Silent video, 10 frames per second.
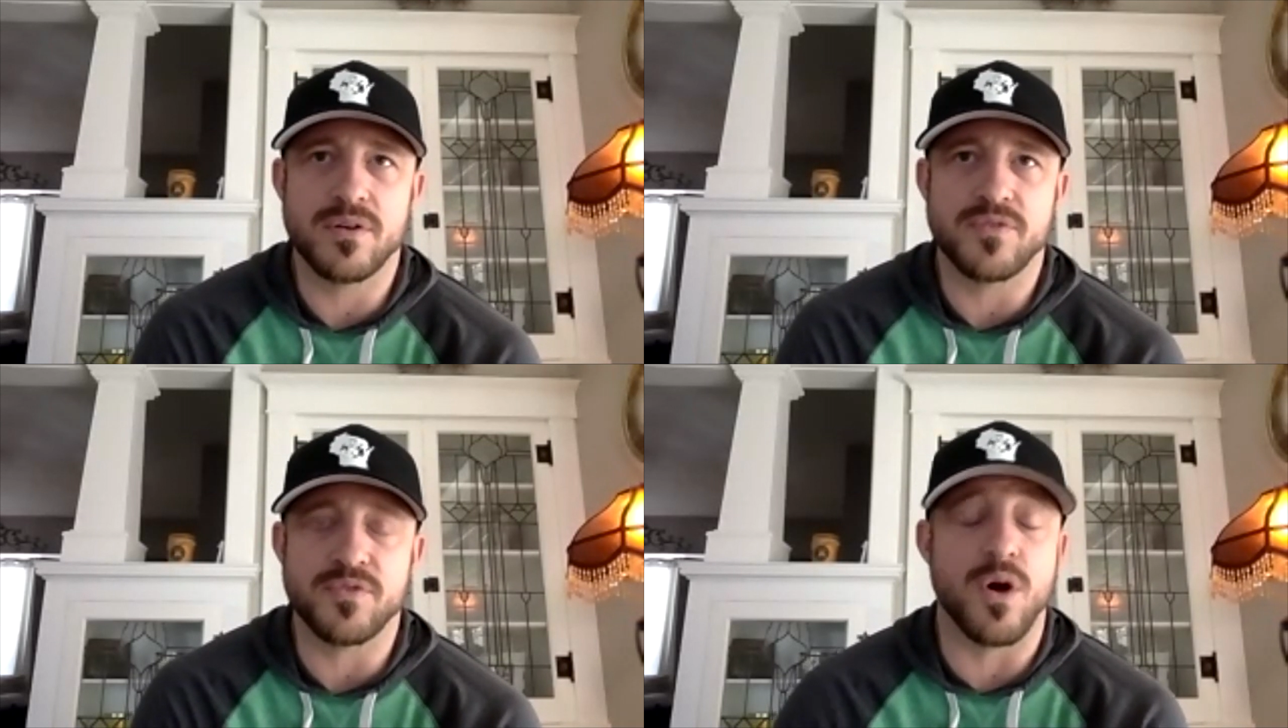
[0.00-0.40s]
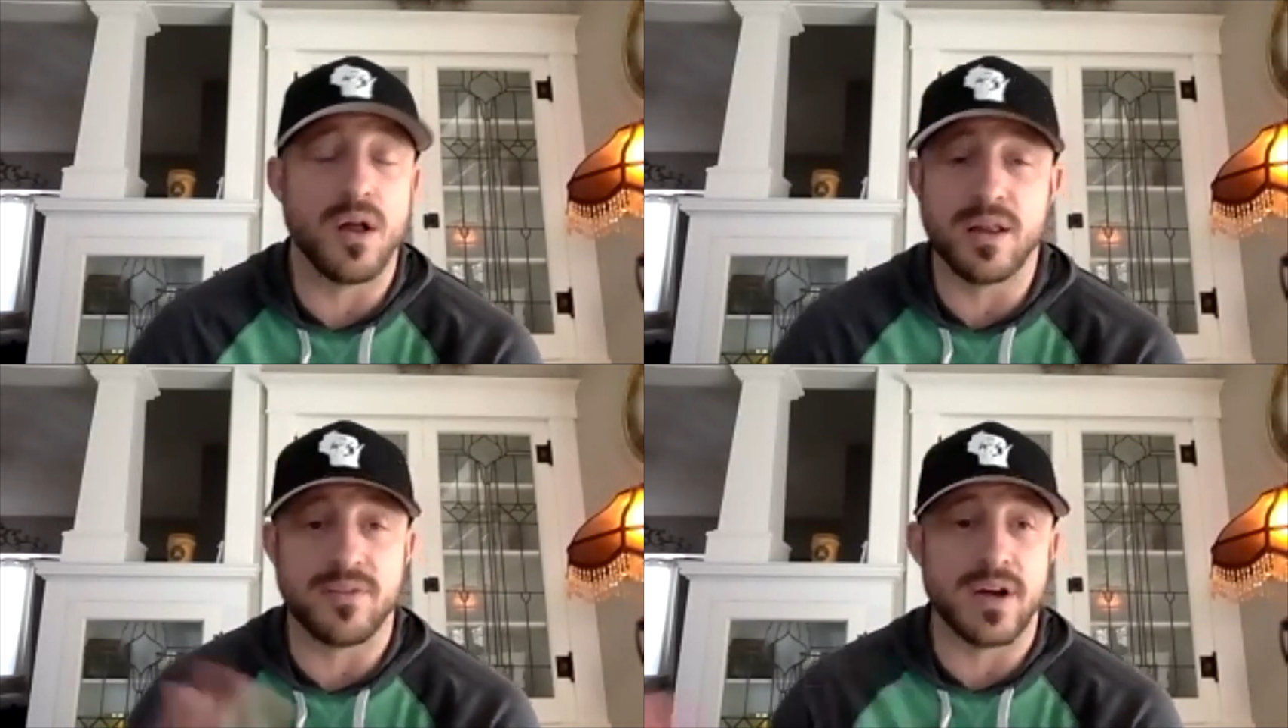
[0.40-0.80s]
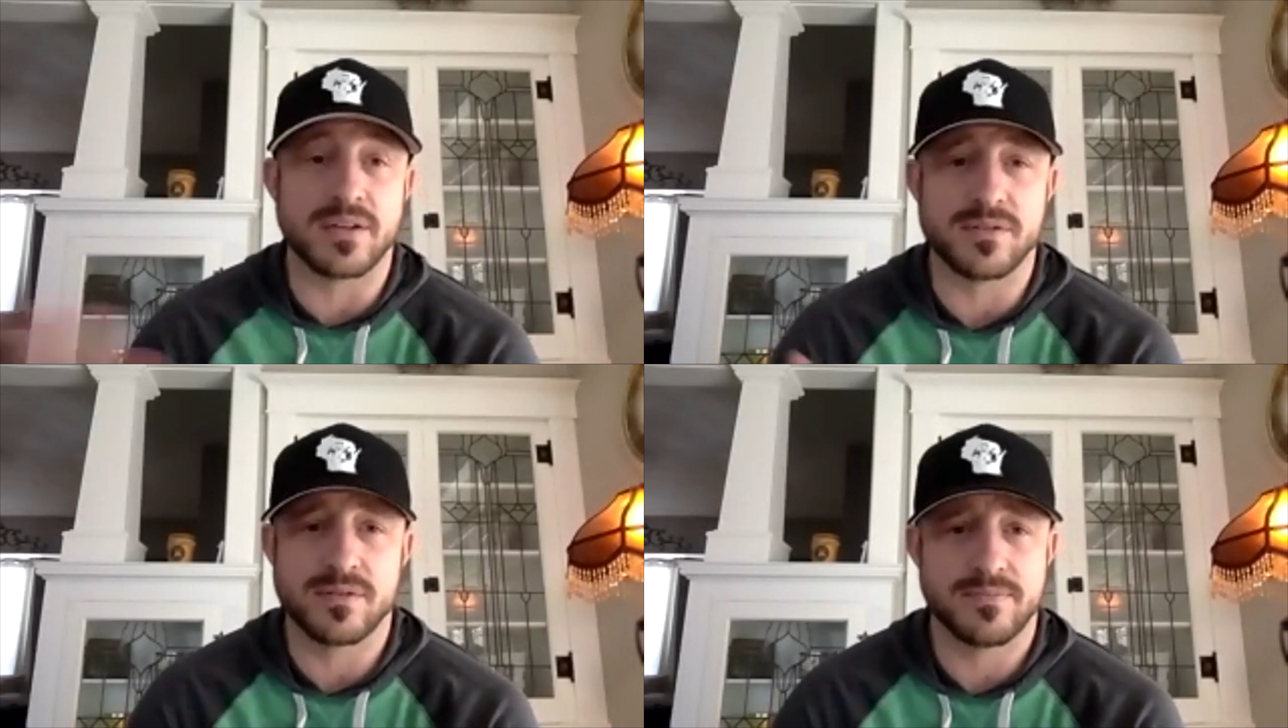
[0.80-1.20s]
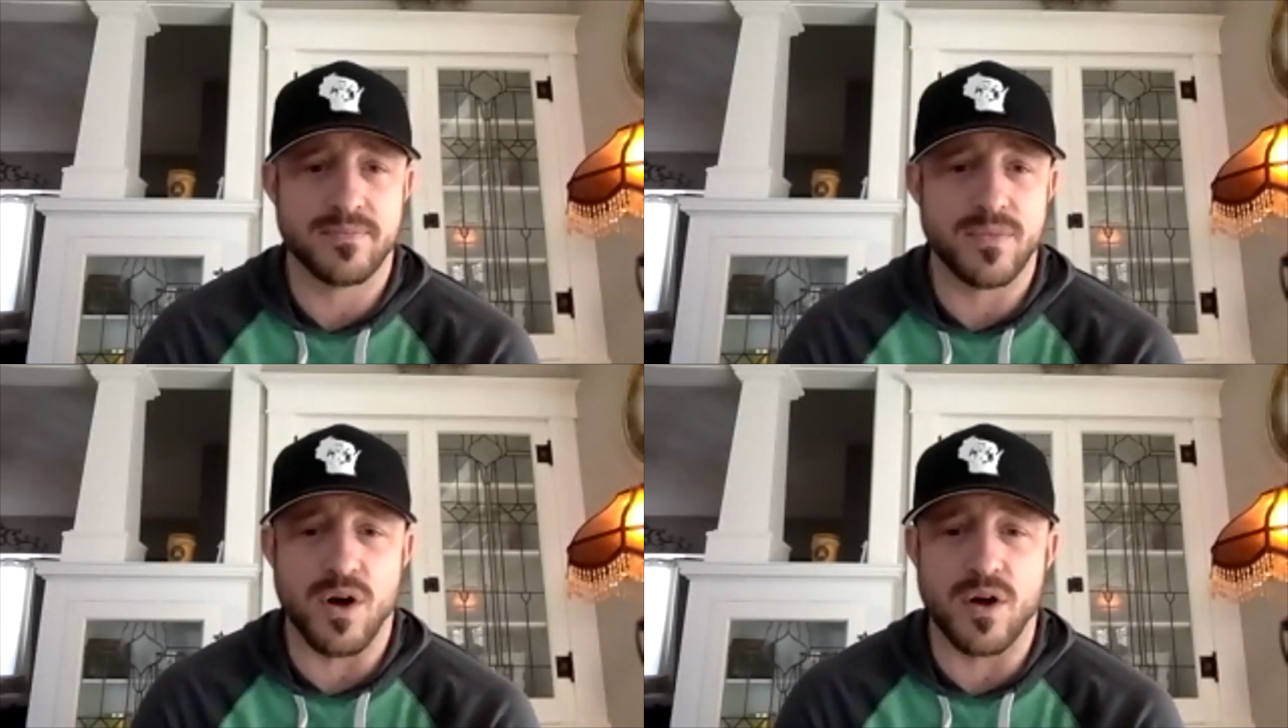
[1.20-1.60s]
for all of us,
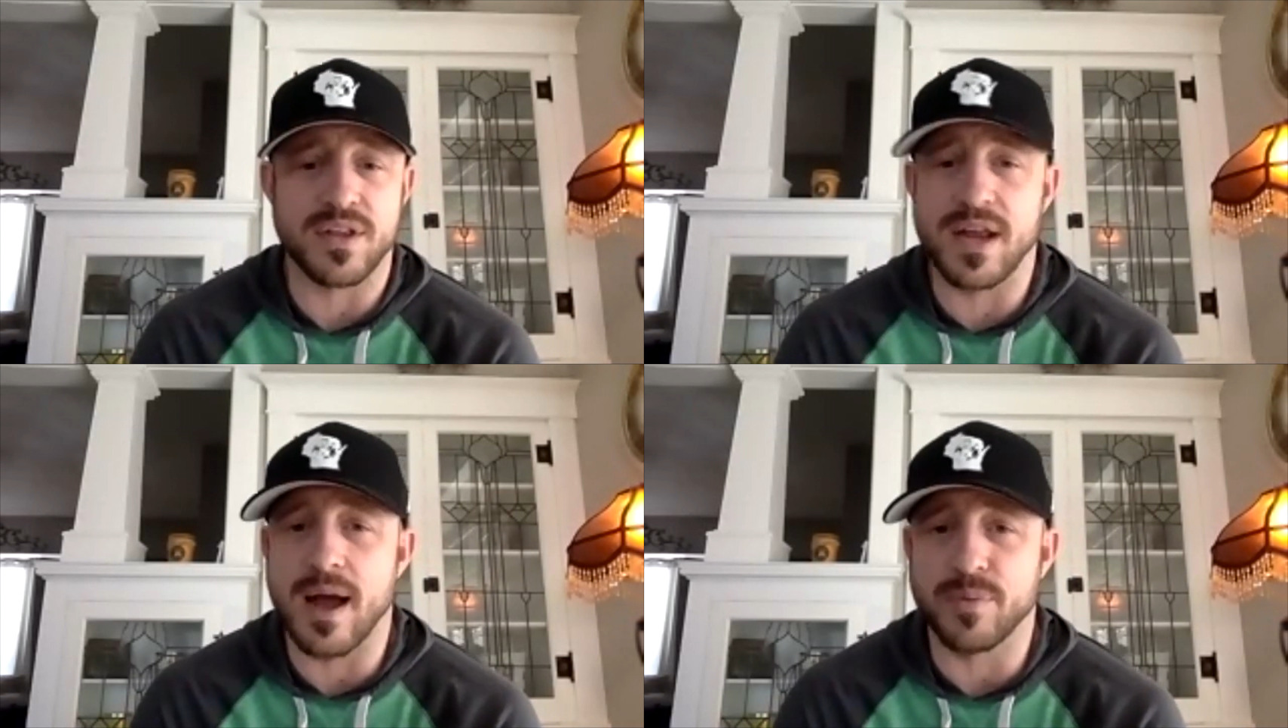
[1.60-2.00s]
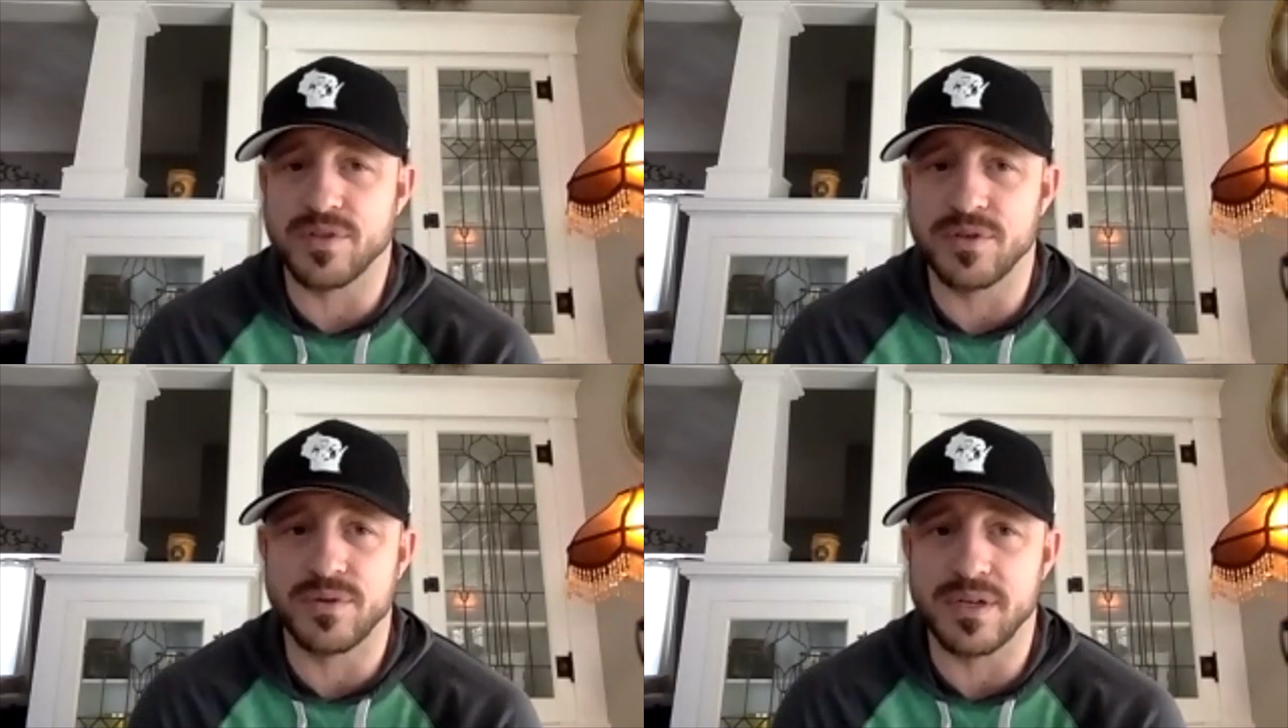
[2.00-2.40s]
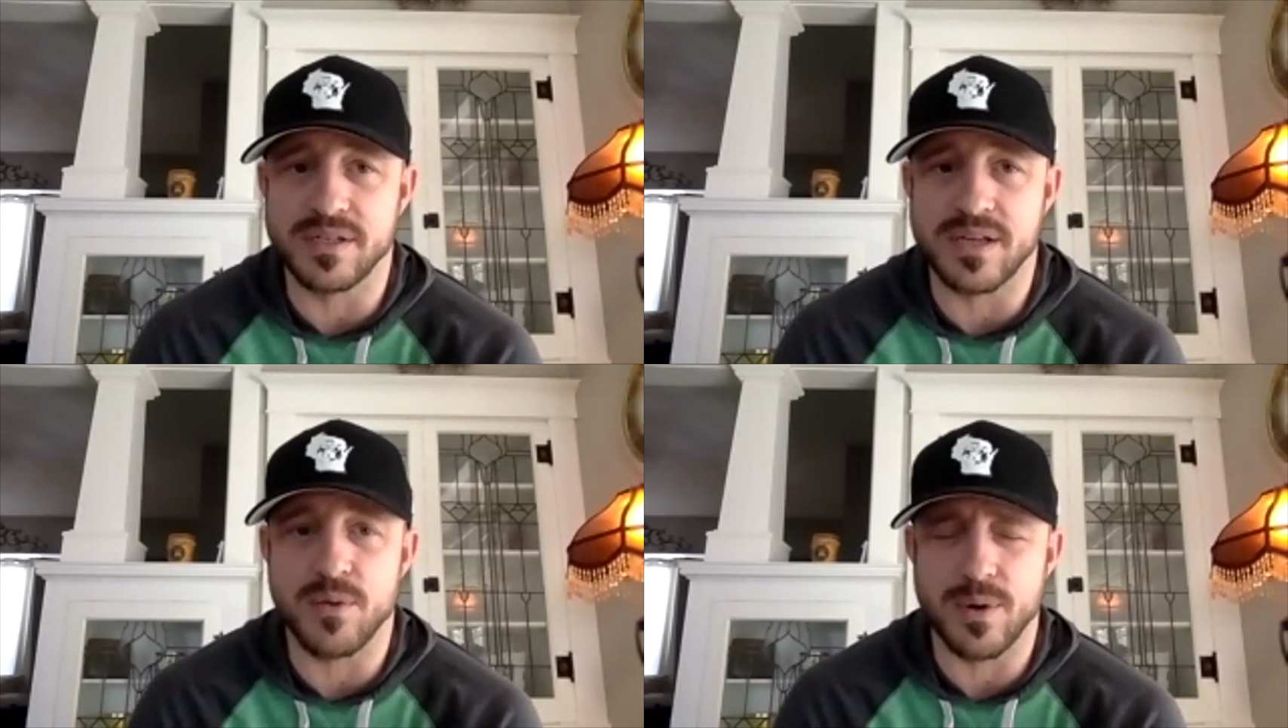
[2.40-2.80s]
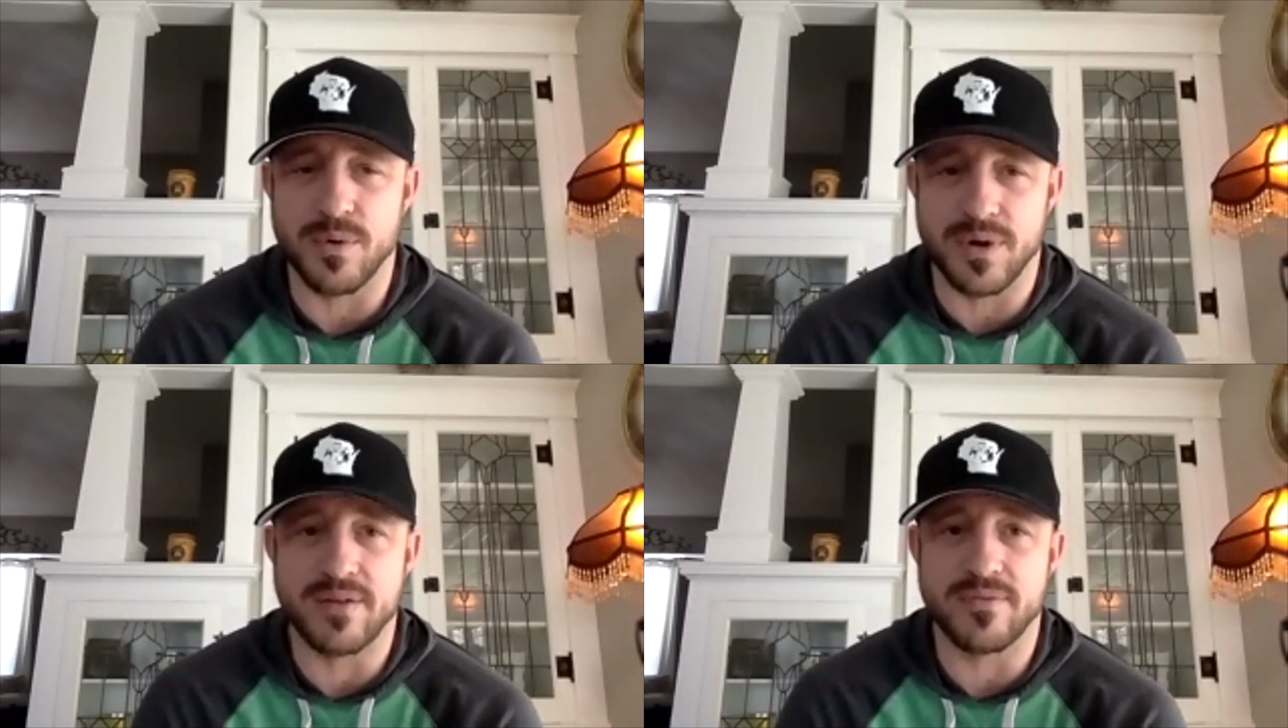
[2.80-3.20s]
all the opportunities that we were
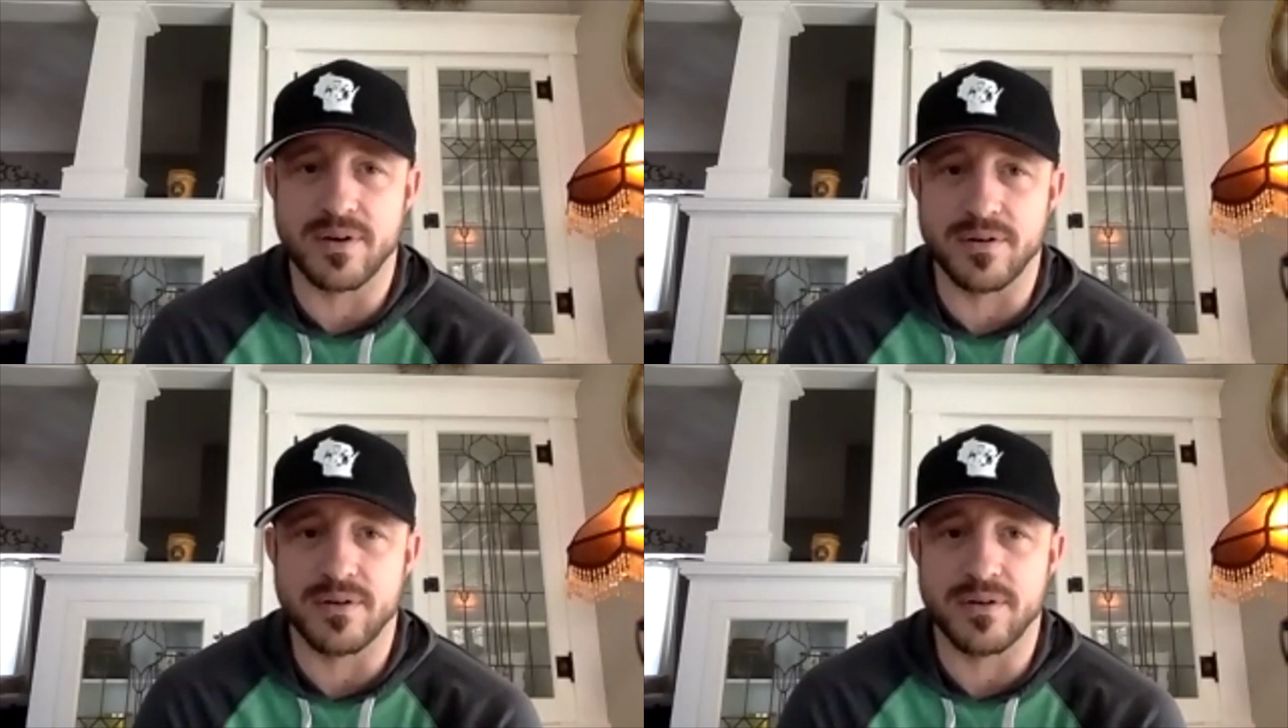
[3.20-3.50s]
given